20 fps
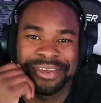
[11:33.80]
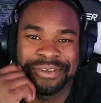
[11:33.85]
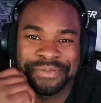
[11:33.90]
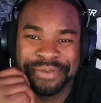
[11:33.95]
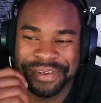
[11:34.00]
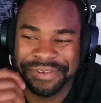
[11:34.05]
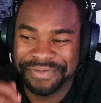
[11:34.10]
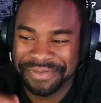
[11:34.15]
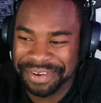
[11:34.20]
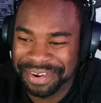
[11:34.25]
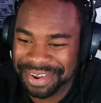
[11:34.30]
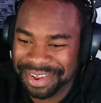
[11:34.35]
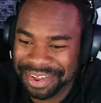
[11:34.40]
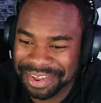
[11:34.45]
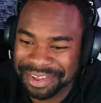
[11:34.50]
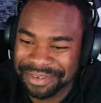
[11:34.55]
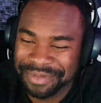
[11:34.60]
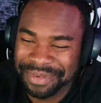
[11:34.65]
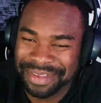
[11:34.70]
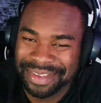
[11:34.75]
was pretty fun.
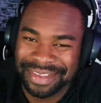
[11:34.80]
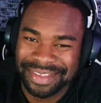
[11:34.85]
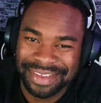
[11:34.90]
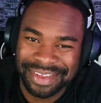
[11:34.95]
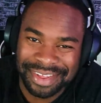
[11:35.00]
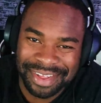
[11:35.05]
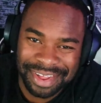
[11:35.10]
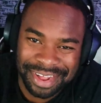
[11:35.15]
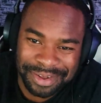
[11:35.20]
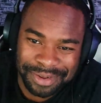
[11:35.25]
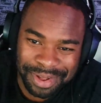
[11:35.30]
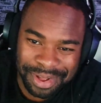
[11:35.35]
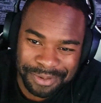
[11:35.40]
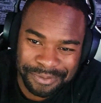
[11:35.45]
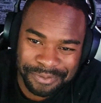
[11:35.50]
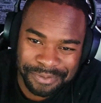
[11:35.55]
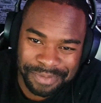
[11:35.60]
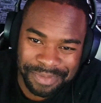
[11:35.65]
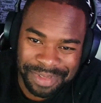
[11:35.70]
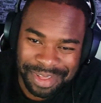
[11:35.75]
Um, I, I, I,
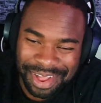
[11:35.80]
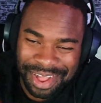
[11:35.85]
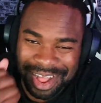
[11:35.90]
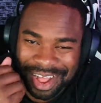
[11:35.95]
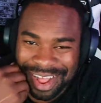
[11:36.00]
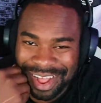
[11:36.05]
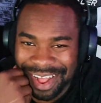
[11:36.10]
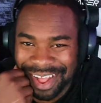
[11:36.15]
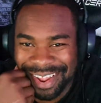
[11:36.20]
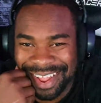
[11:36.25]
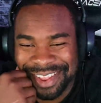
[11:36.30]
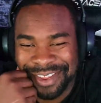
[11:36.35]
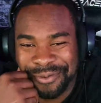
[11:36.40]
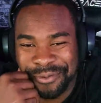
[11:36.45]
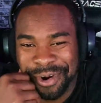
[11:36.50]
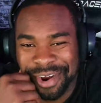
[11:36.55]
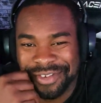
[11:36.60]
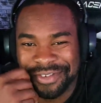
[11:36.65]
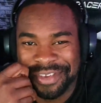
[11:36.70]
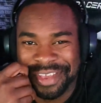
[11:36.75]
I like to
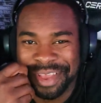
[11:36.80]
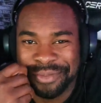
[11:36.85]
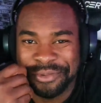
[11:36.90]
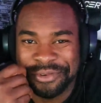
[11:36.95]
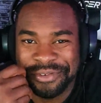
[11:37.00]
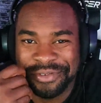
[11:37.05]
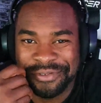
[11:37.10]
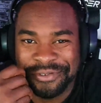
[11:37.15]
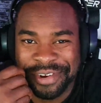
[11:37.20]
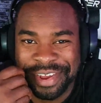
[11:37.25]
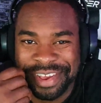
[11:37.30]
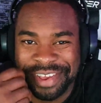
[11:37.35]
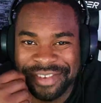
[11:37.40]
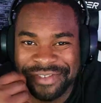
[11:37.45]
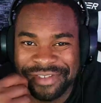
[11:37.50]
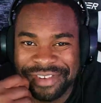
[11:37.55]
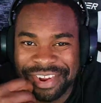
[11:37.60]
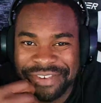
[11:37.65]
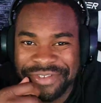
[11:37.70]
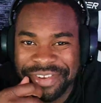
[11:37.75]
watch gamers rage
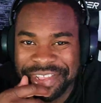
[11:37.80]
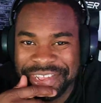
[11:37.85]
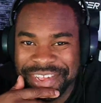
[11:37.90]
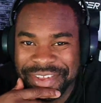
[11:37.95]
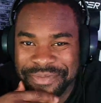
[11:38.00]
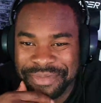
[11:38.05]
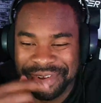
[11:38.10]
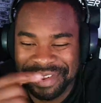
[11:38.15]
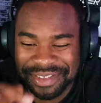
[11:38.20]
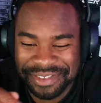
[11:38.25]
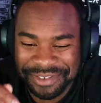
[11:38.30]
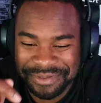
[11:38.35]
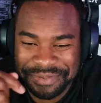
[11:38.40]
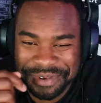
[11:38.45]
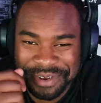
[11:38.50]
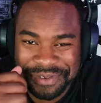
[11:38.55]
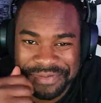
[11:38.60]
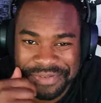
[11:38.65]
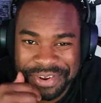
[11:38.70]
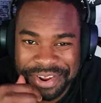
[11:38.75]
and everything, but this is
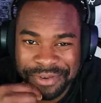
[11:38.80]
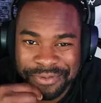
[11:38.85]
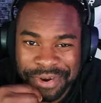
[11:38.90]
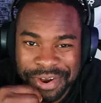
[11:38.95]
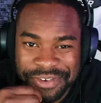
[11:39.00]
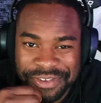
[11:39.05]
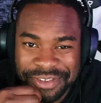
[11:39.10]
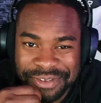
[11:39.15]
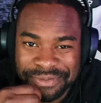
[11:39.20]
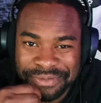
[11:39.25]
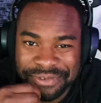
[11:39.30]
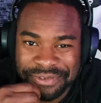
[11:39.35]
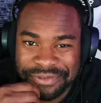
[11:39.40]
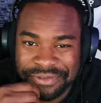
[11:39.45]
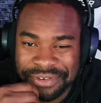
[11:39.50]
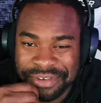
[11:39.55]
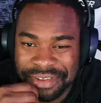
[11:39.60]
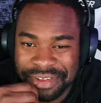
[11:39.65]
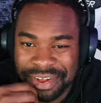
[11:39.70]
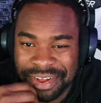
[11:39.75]
pretty funny watching them
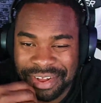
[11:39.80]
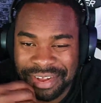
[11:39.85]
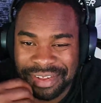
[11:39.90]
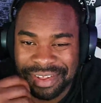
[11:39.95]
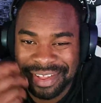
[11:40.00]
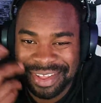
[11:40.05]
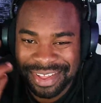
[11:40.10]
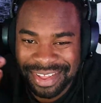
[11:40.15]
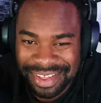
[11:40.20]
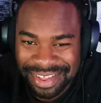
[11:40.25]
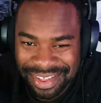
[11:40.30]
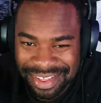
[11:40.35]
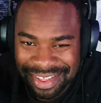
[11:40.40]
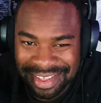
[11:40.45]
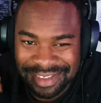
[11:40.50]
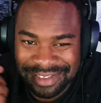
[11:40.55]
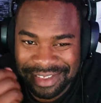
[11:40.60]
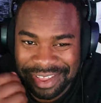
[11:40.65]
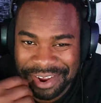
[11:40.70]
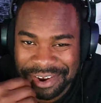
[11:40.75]
screen, uh,
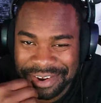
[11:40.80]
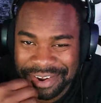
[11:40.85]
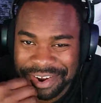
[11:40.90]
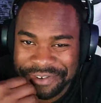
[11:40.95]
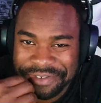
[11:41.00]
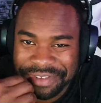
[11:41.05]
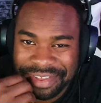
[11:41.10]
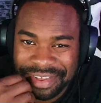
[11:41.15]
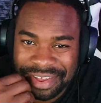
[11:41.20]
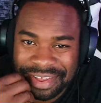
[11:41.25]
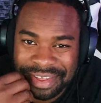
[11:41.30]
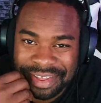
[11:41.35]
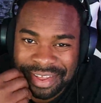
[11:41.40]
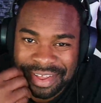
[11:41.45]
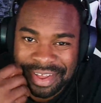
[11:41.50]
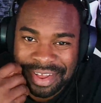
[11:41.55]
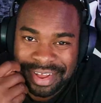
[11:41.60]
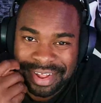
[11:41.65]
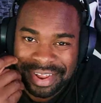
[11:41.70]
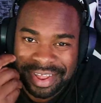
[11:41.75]
get scared and everything.
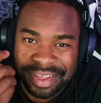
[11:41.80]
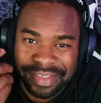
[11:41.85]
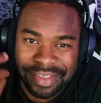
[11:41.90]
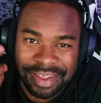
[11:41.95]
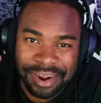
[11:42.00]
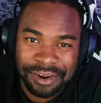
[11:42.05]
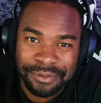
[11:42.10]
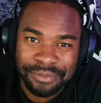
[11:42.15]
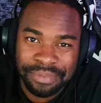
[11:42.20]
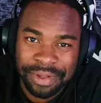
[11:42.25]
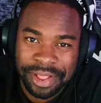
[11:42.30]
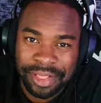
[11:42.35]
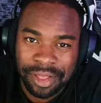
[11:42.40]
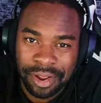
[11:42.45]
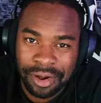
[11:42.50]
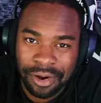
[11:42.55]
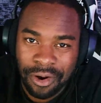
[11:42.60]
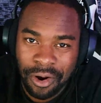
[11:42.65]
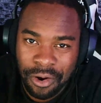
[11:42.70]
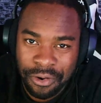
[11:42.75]
Like I said, I don't play a lot
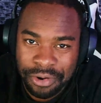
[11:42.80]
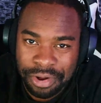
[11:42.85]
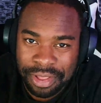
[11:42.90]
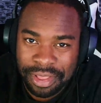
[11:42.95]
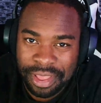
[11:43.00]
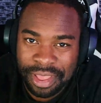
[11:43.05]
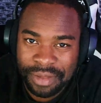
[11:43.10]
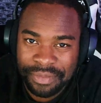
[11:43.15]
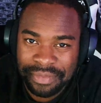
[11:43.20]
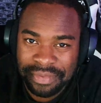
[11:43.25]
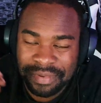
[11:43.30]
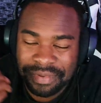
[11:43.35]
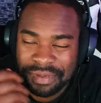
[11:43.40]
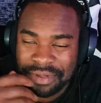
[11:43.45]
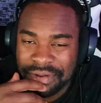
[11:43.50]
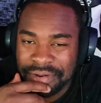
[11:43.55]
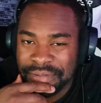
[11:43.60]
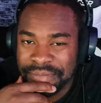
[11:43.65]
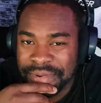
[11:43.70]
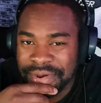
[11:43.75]
of horror games,
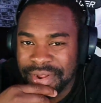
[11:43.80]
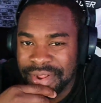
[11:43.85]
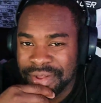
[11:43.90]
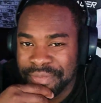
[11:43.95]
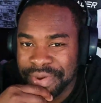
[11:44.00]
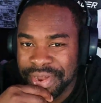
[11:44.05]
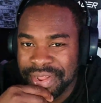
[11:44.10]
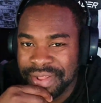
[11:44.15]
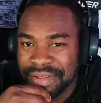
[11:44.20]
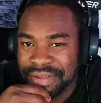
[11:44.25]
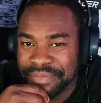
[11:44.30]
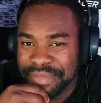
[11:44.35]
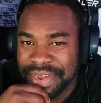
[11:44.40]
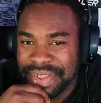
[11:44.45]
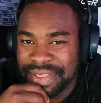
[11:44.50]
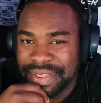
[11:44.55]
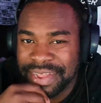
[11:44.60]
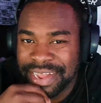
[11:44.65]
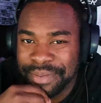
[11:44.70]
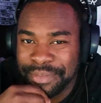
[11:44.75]
so but I might
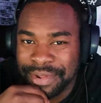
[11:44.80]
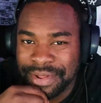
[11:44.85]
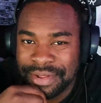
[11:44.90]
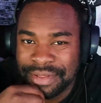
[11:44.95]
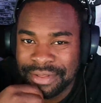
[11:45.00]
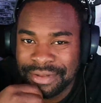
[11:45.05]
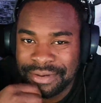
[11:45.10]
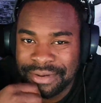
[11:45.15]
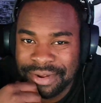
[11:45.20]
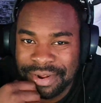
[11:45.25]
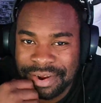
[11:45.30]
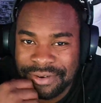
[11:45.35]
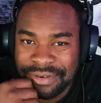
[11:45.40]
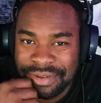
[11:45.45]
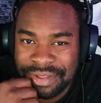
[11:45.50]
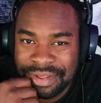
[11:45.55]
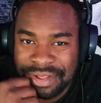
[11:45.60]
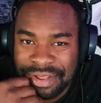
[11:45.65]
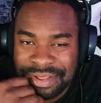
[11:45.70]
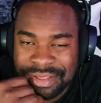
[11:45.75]
might dabble into it and
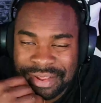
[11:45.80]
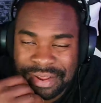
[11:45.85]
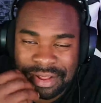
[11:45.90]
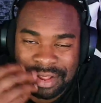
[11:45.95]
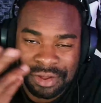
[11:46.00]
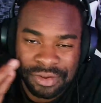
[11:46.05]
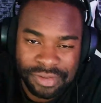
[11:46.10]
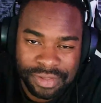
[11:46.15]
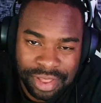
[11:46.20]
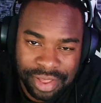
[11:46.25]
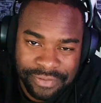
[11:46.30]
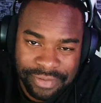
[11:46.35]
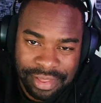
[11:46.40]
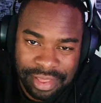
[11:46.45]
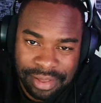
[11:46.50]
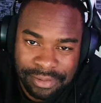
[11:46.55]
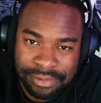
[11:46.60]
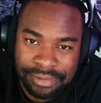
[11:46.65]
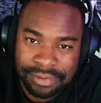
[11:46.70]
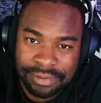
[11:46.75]
everything. Like I said, the closest I've
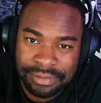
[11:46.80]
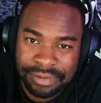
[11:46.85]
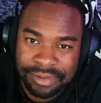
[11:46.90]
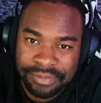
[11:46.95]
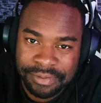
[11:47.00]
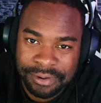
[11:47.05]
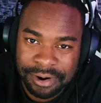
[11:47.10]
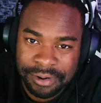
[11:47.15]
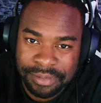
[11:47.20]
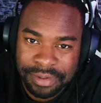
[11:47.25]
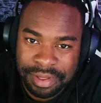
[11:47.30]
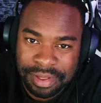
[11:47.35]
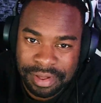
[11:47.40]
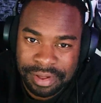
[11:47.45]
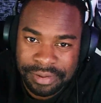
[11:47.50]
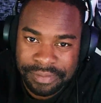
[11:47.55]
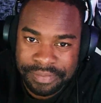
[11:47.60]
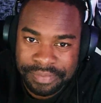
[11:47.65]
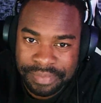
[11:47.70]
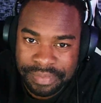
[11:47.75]
came to is probably
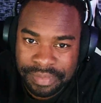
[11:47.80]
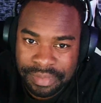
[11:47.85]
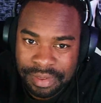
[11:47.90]
um